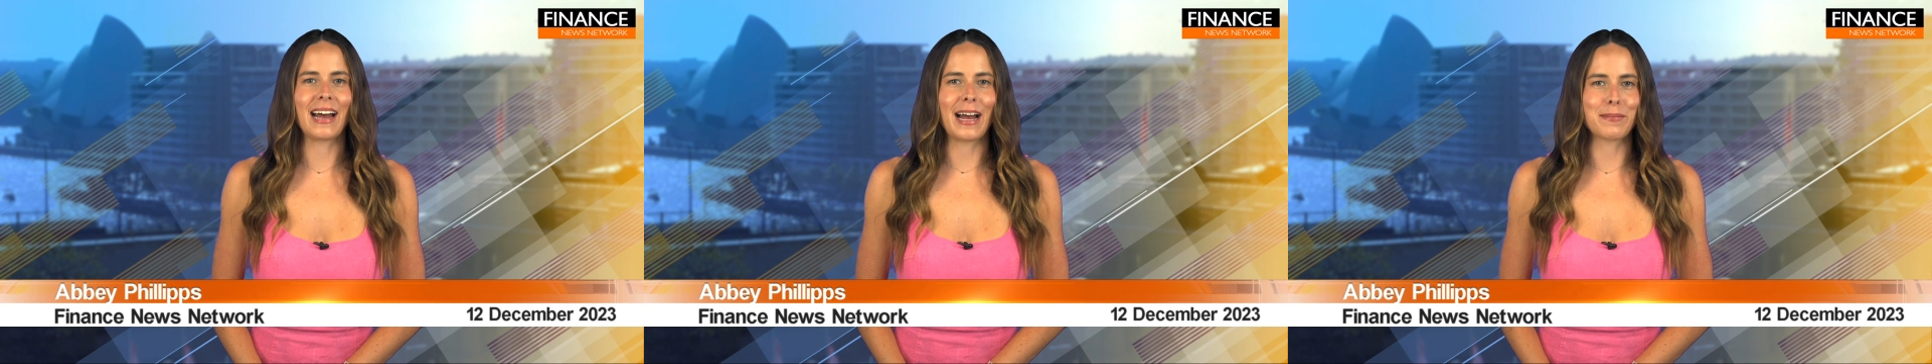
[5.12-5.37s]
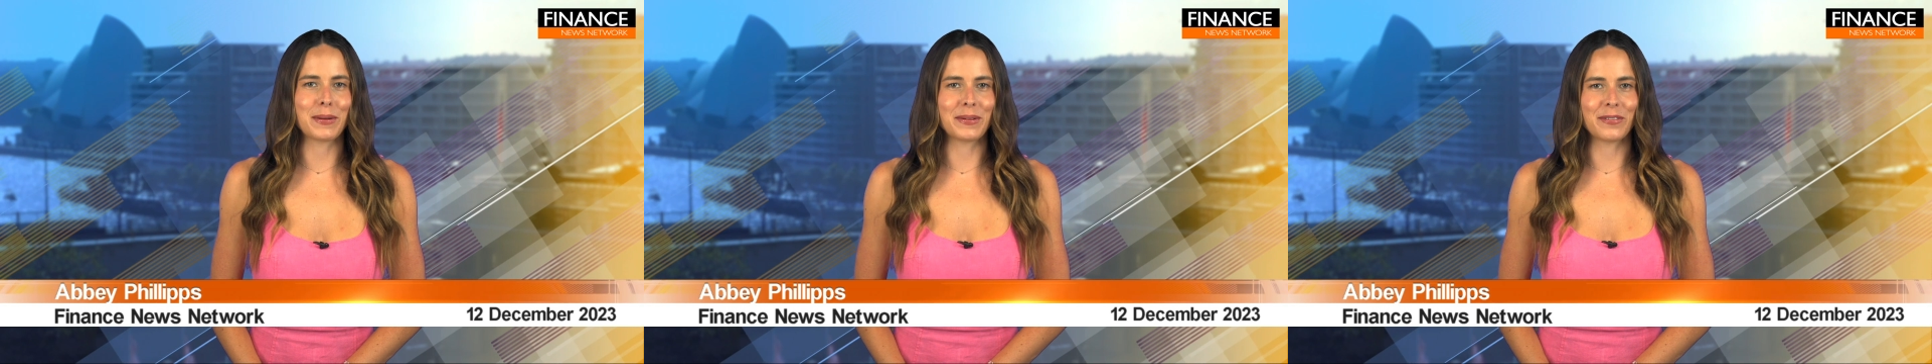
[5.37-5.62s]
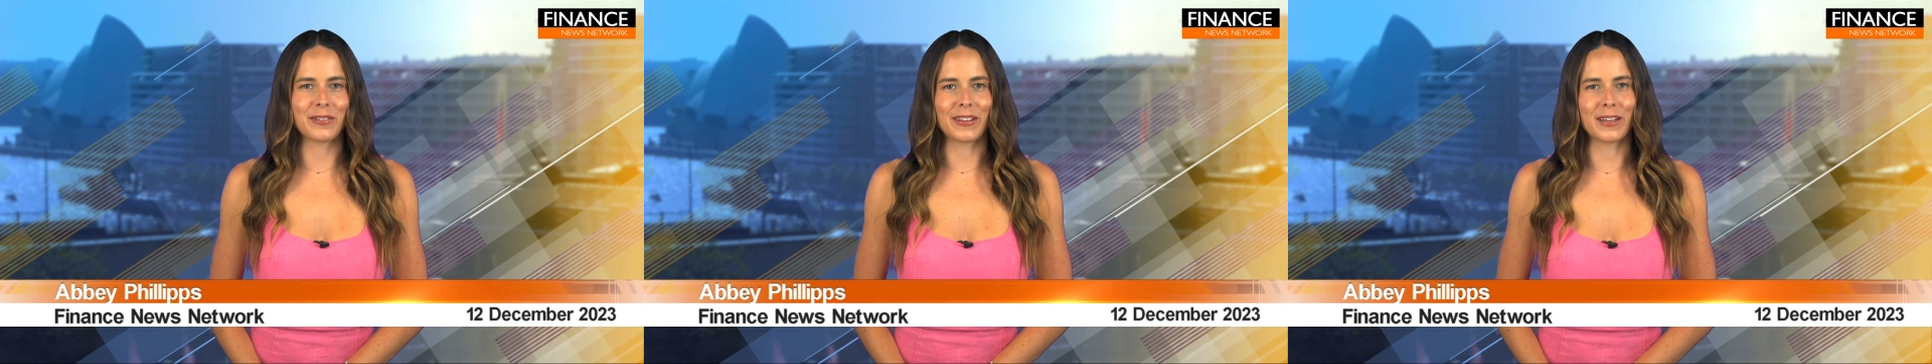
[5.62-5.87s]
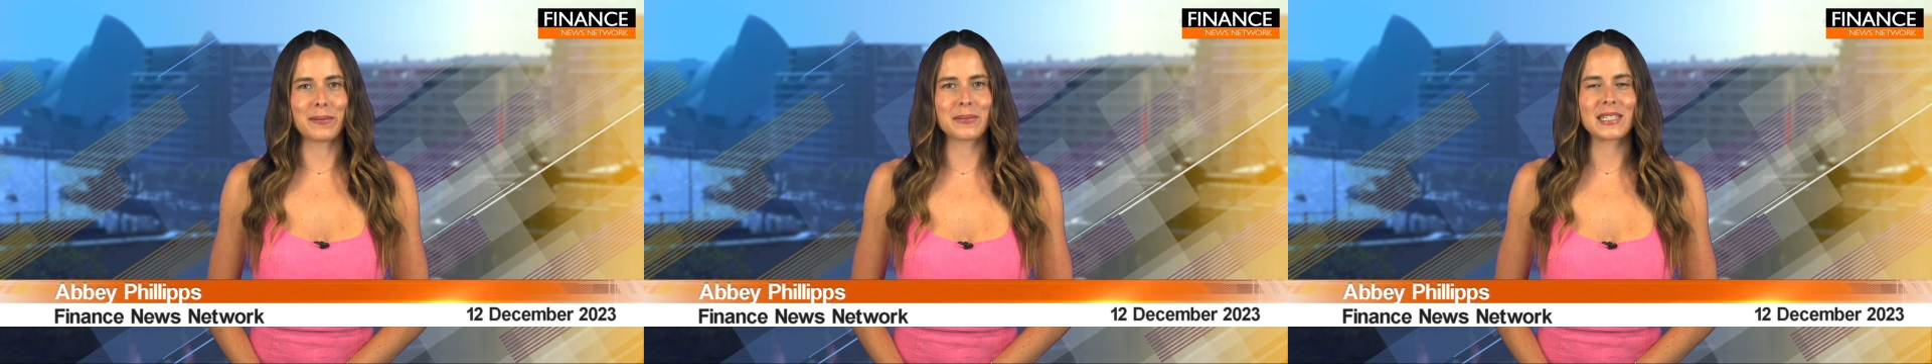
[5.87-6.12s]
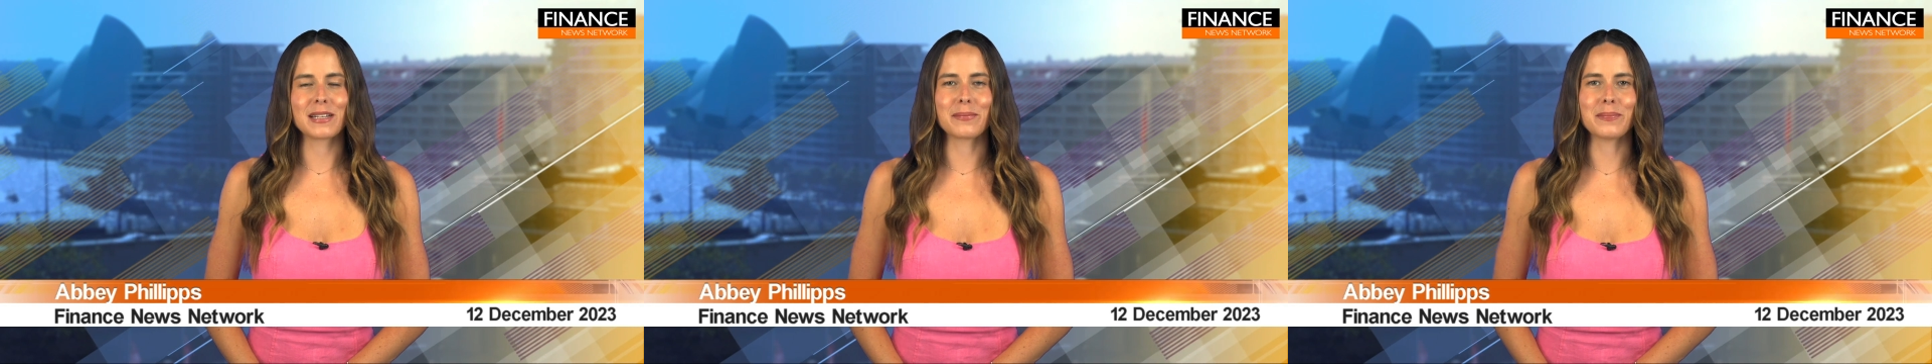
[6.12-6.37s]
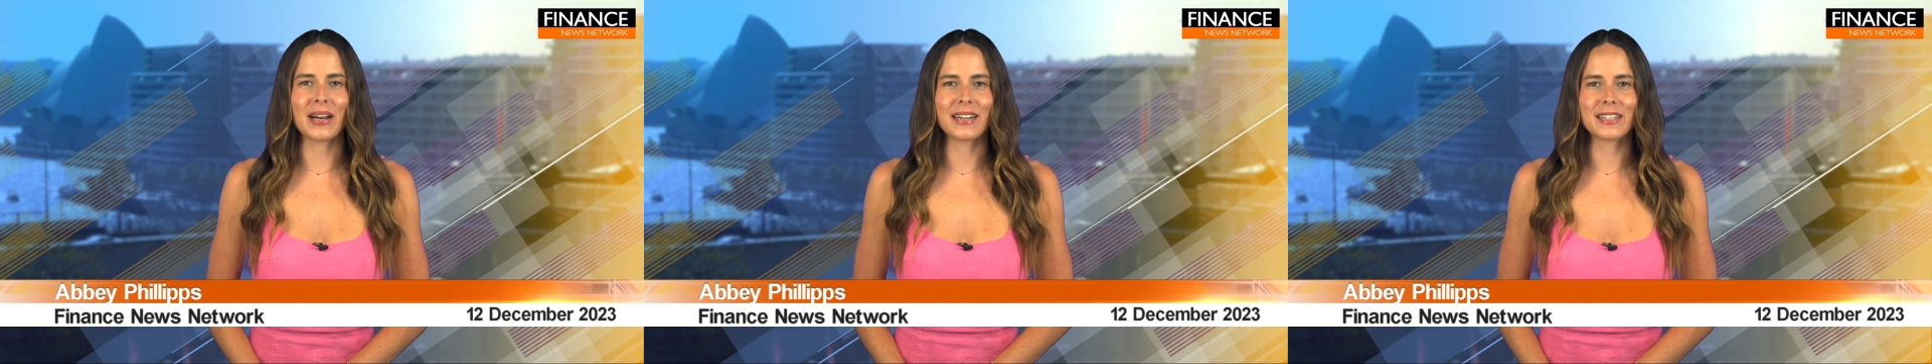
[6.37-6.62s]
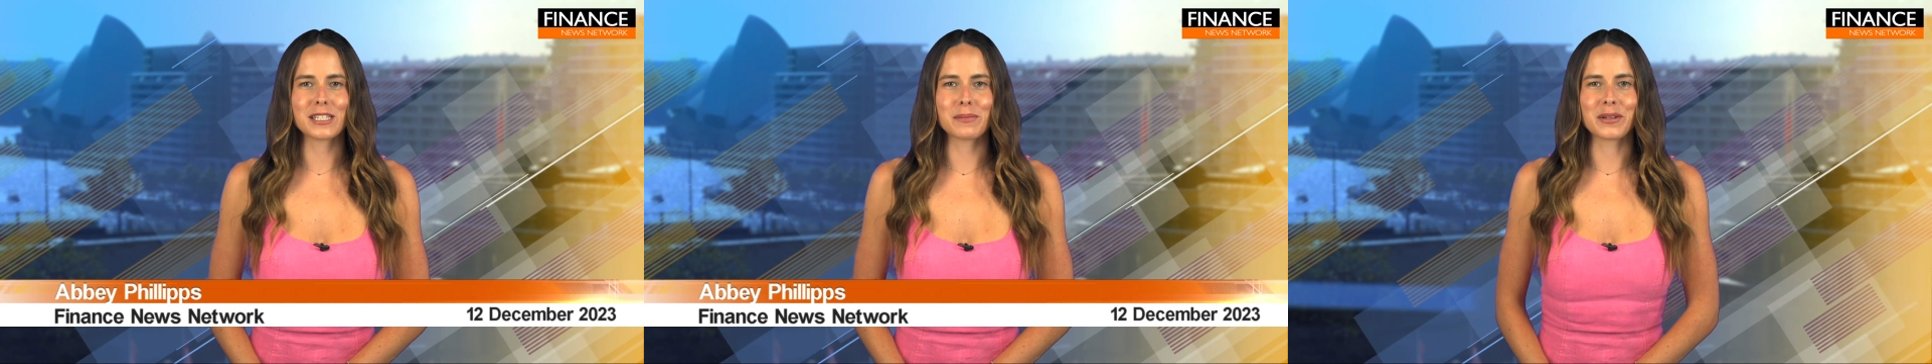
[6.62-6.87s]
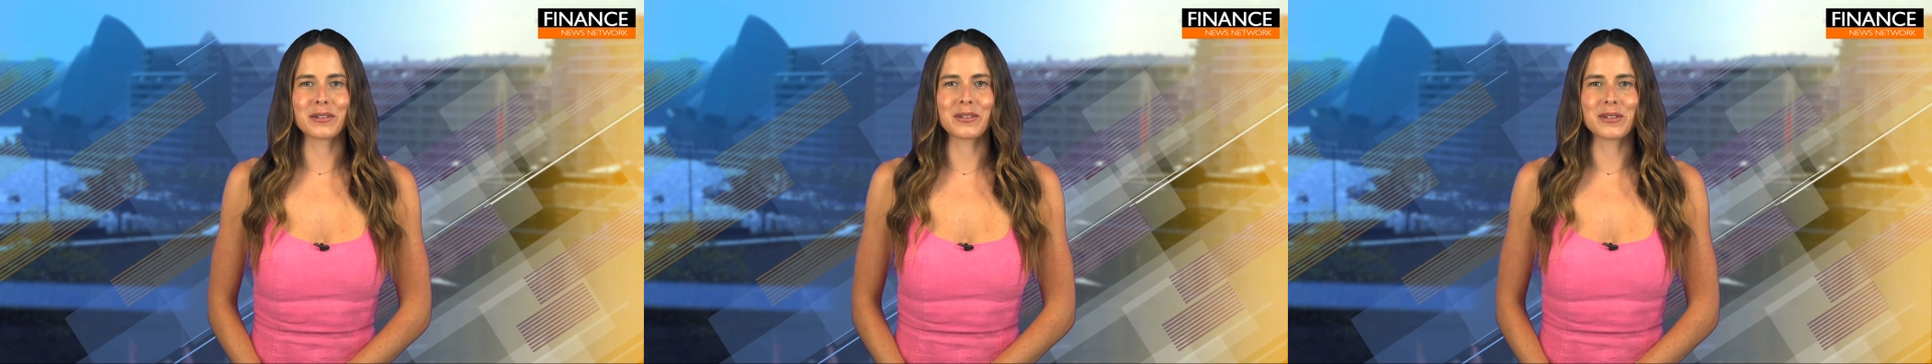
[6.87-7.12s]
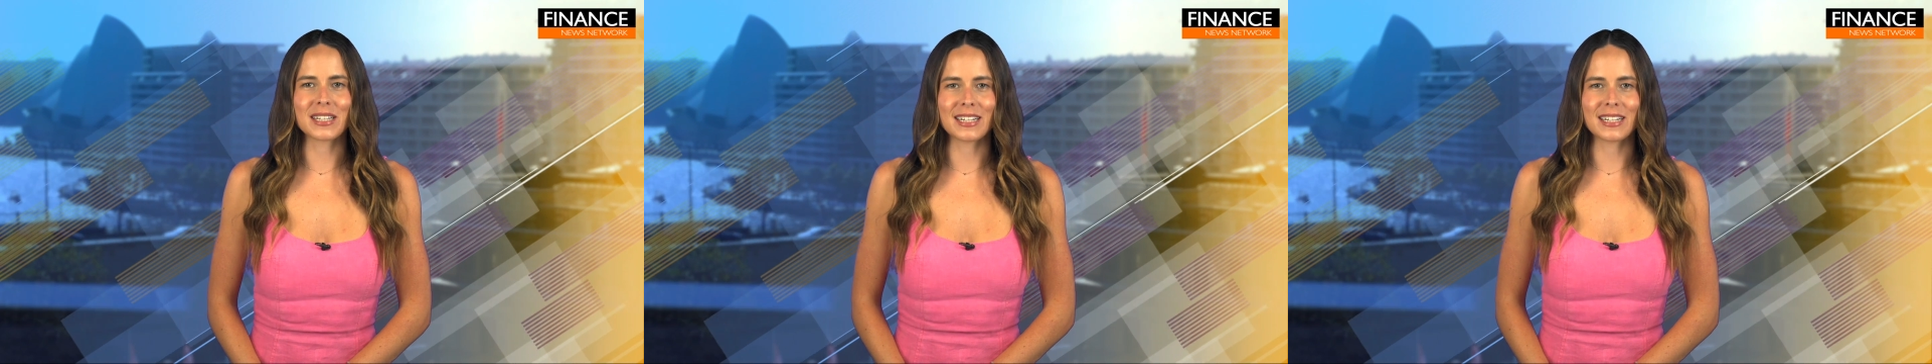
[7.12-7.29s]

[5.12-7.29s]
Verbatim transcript: I'm Abby Phillips. Midas Minerals